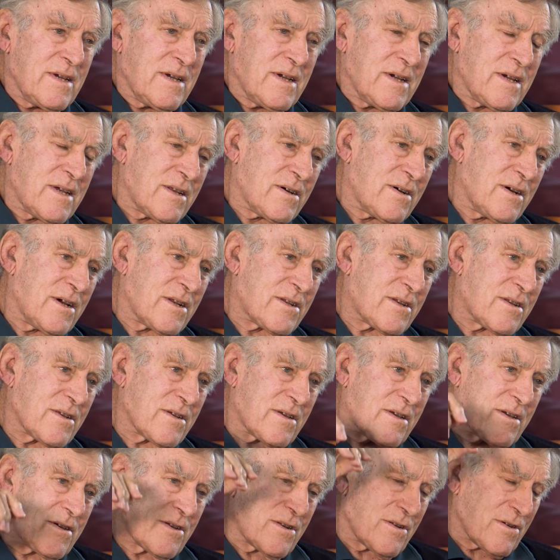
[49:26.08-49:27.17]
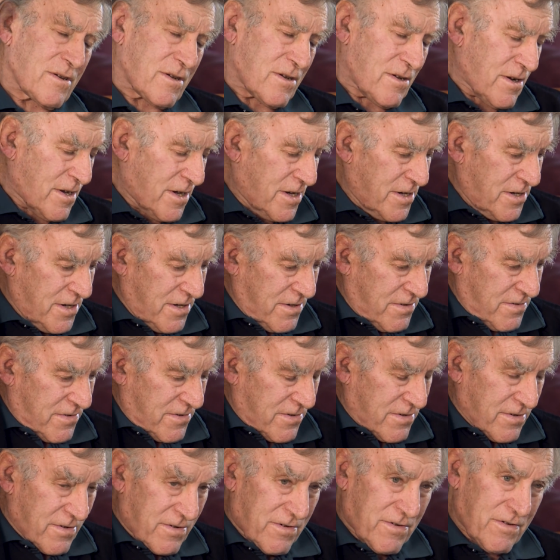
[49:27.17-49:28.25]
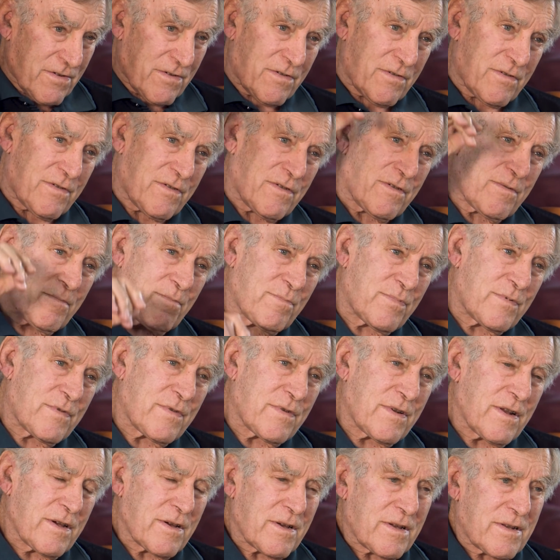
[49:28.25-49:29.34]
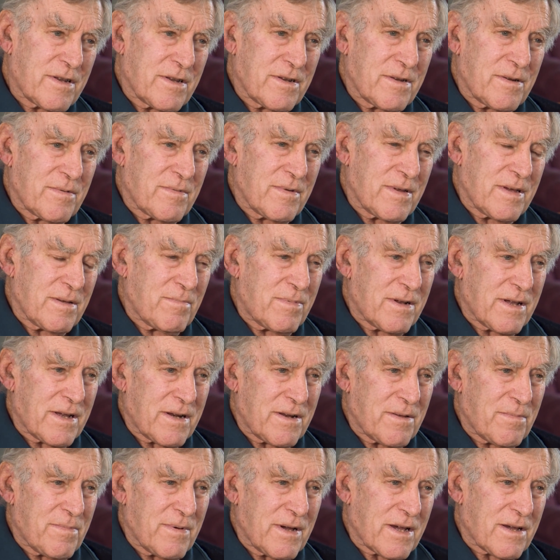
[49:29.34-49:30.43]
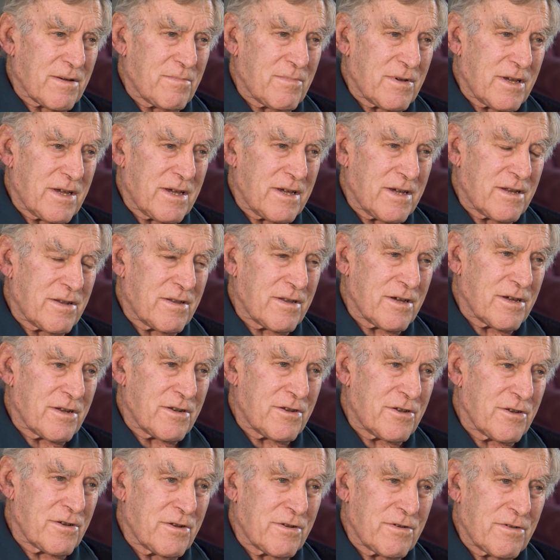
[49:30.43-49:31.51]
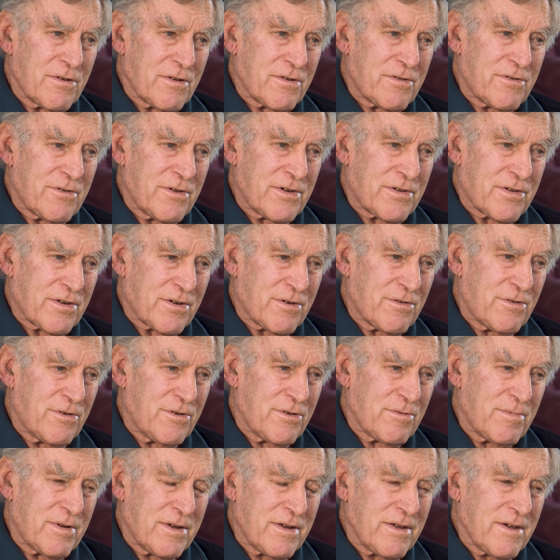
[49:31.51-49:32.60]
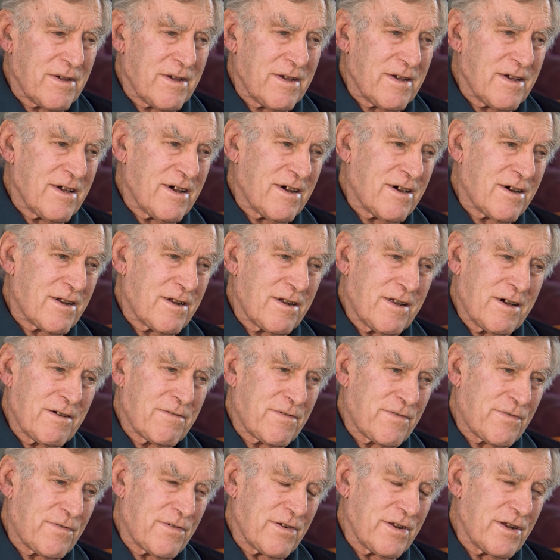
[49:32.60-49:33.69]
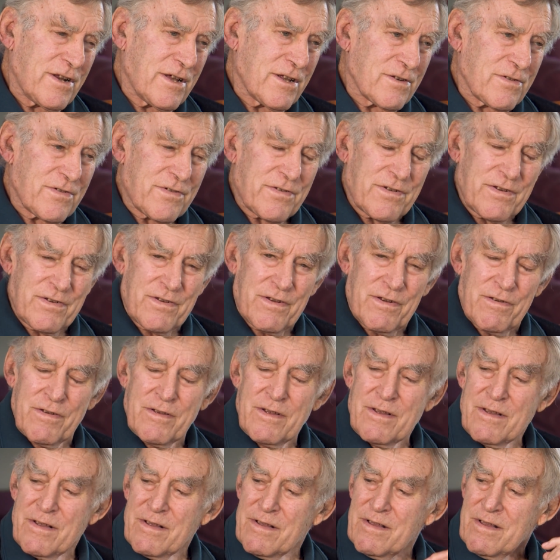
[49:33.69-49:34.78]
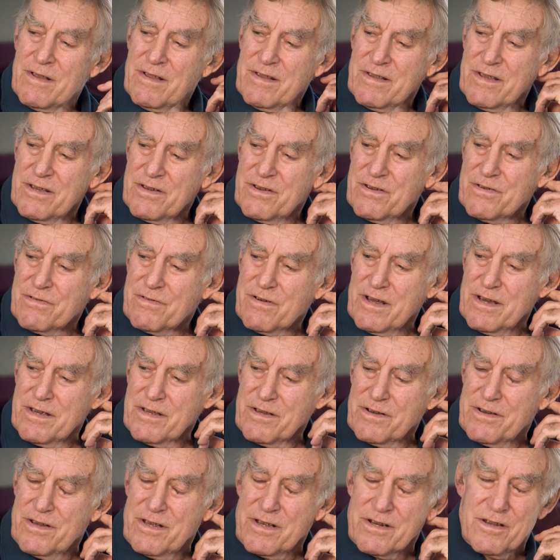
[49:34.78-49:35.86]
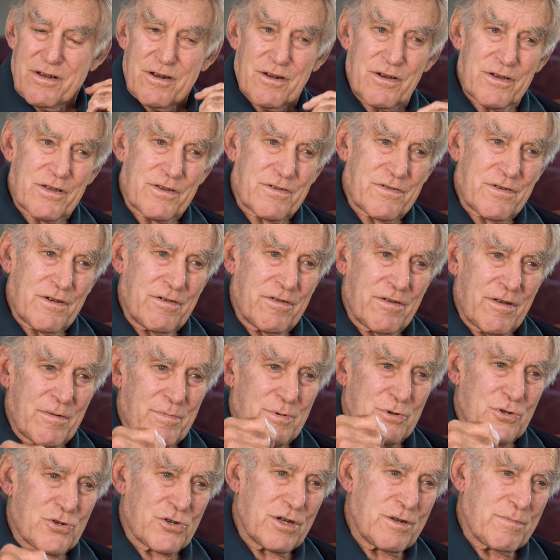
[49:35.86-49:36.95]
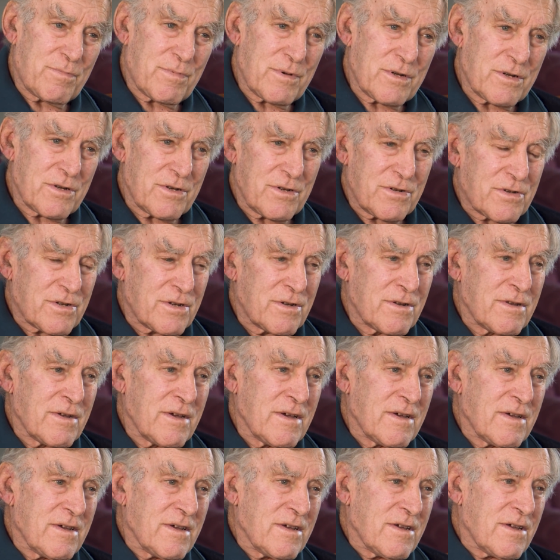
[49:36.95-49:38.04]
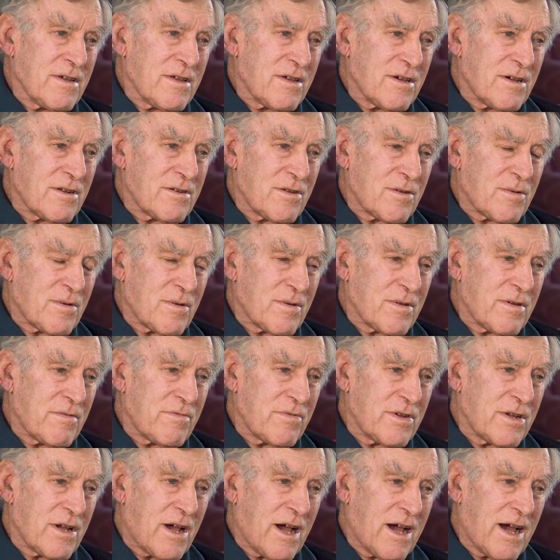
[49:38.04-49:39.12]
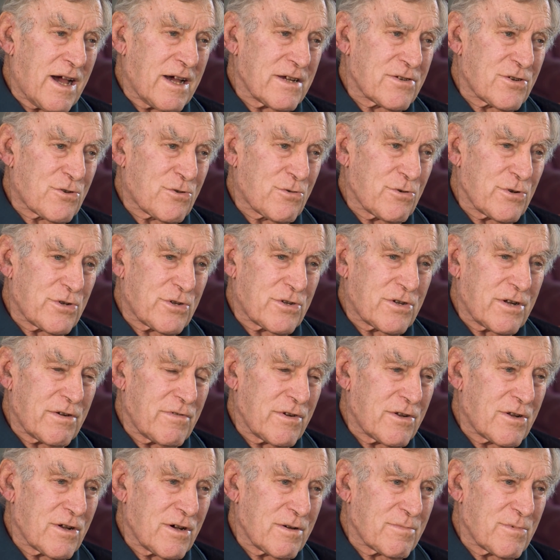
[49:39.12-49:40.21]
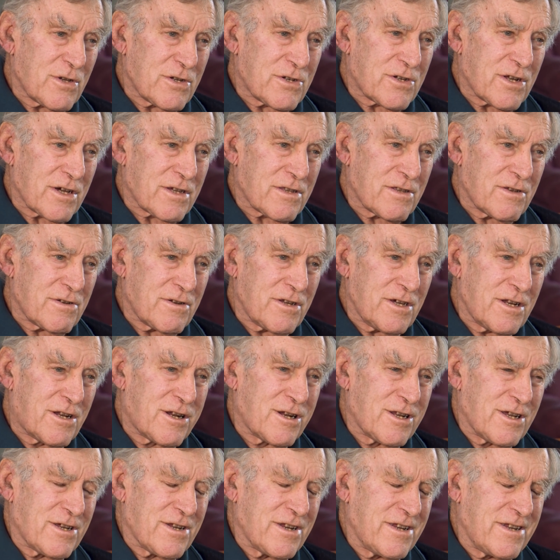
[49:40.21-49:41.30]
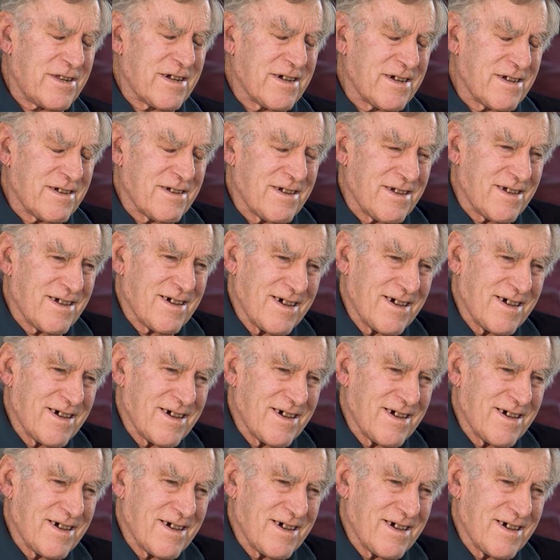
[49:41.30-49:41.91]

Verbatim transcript: And I had to get, I got eighteen stitches tucked in the bloody back of my head. They did it in the dressing room. I love Fred Allen says, they just lay you down there like sewing up a sheep. And he said, and your ass twitched every time they stuck the needle in.